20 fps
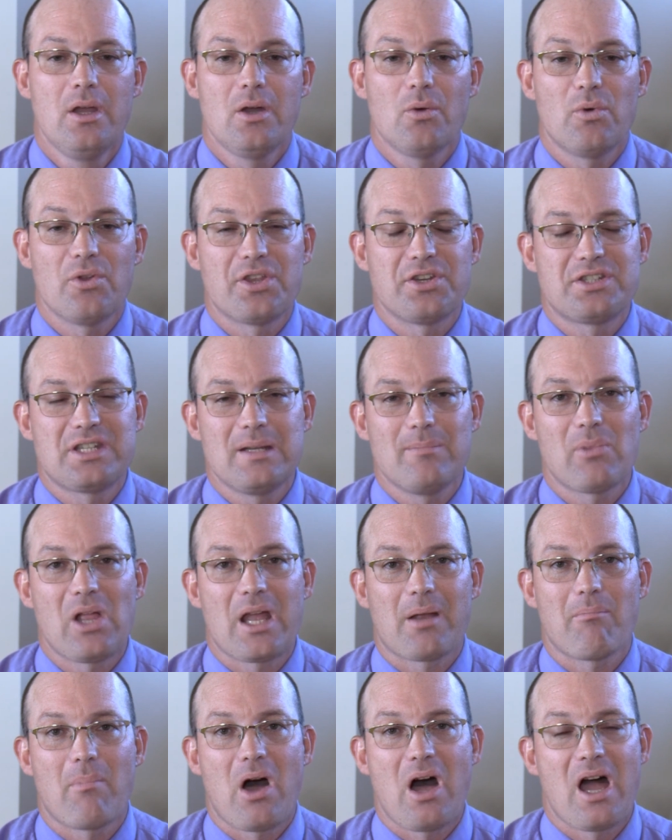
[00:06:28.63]
with a team
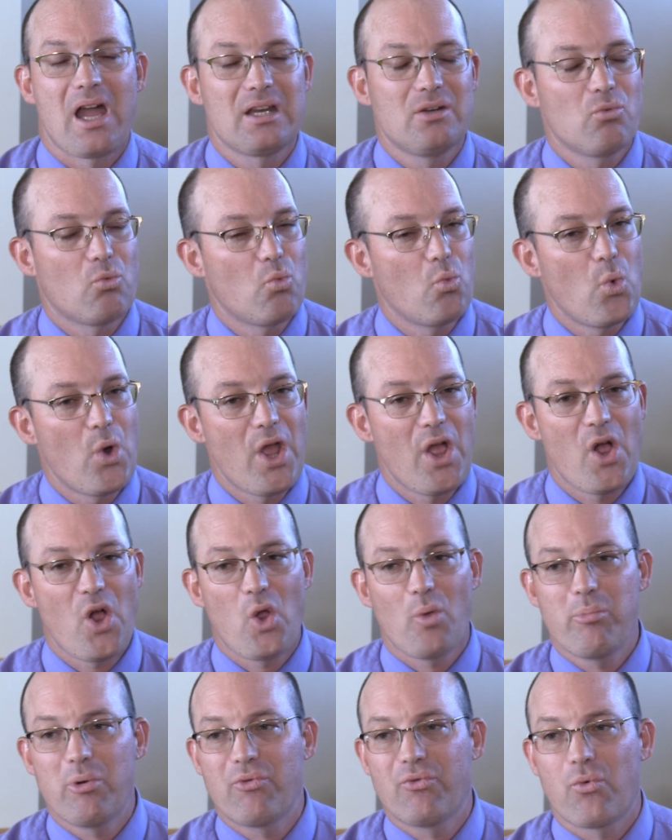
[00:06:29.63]
like mine
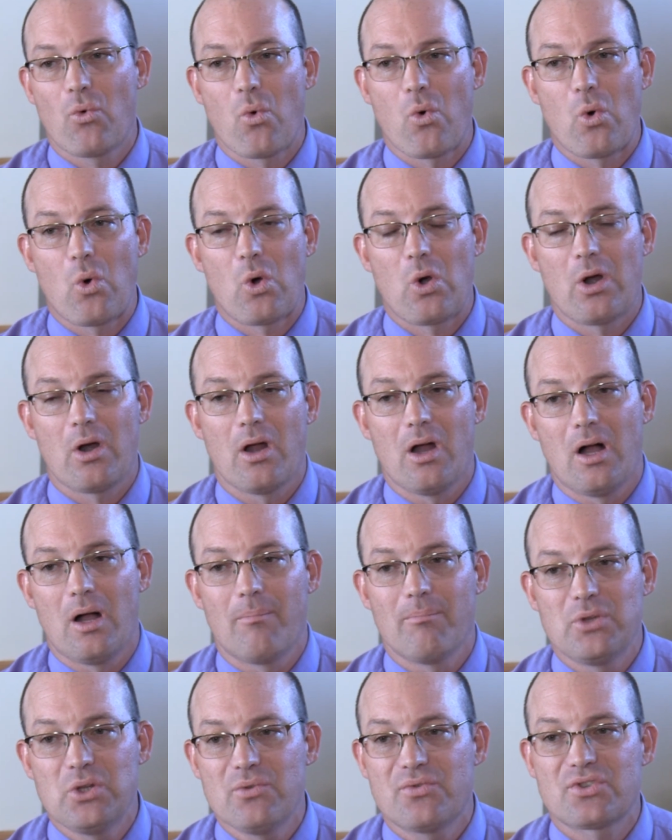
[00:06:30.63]
well before
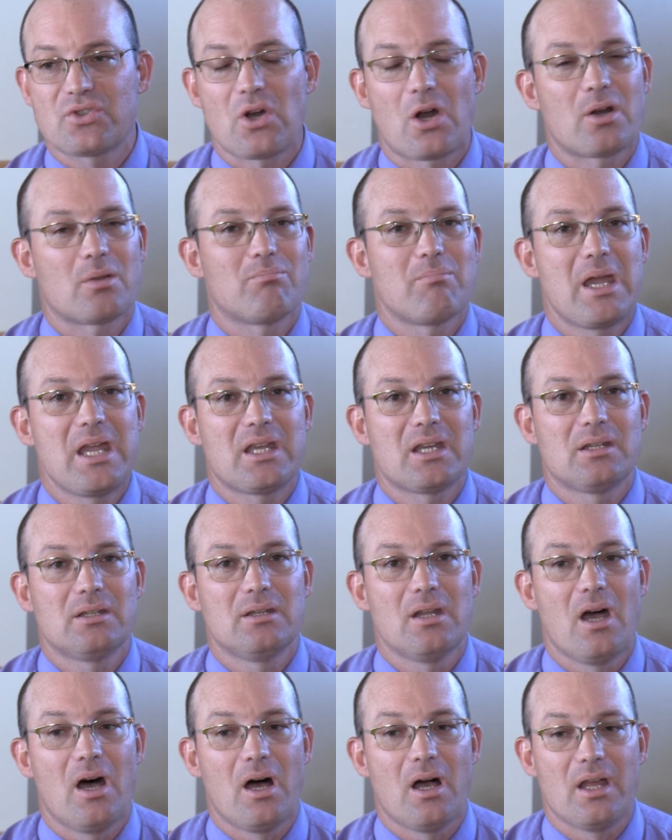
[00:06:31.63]
um, you started
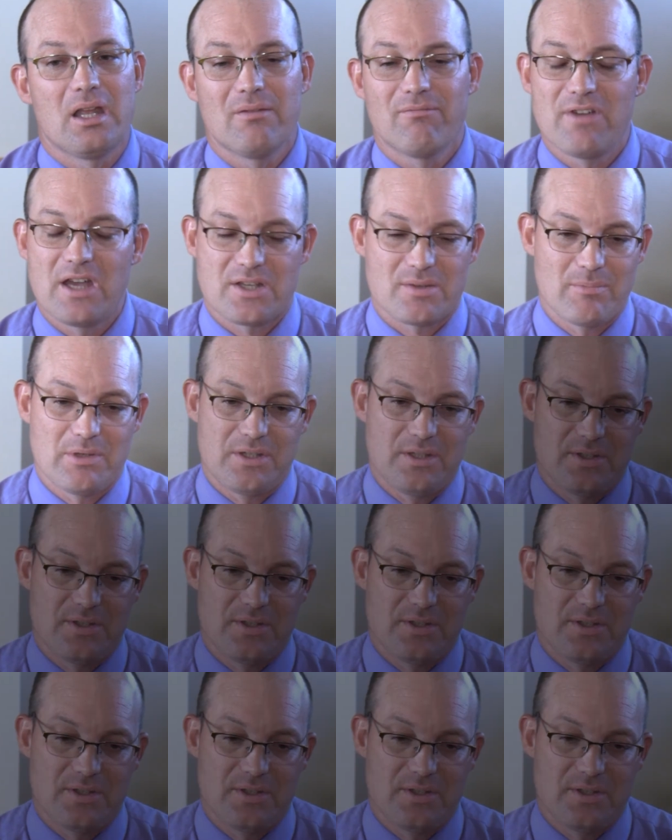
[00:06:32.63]
making uh, investment